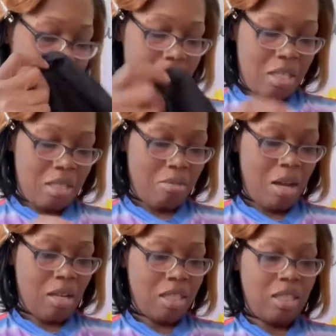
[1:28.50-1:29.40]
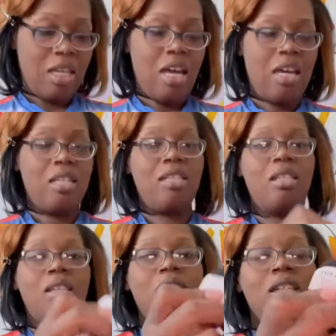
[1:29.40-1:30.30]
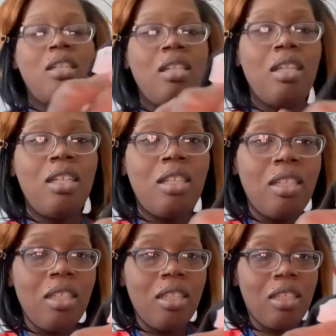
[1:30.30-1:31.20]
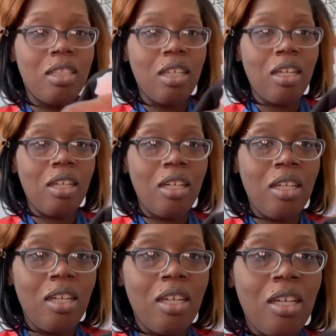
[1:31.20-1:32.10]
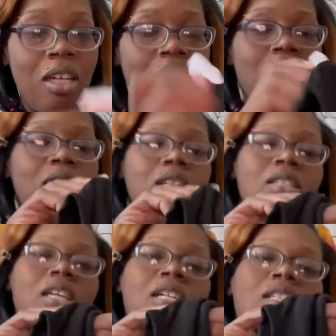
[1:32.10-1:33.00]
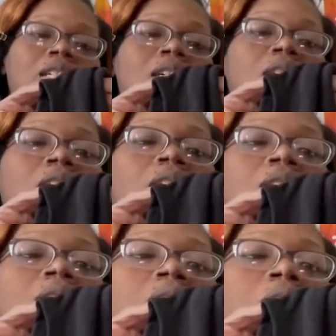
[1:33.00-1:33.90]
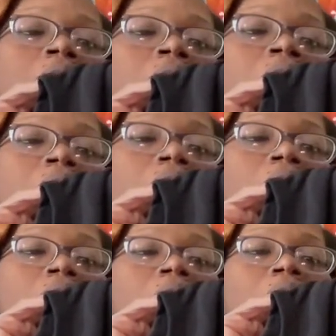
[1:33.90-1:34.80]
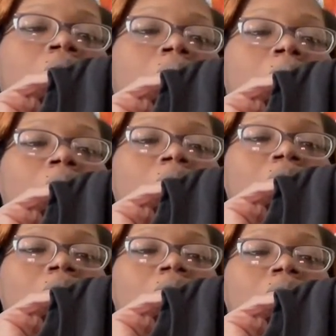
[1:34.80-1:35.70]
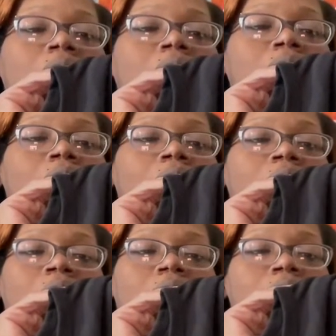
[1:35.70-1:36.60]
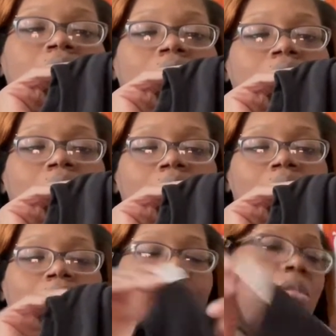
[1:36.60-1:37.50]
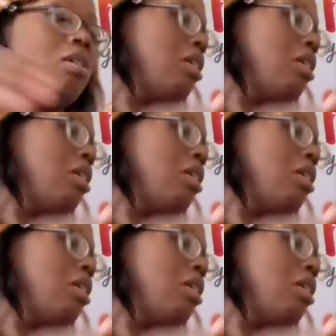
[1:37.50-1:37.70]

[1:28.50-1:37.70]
the smallest size. And then it say, it say Shein SK body. I guess that's the SKU number.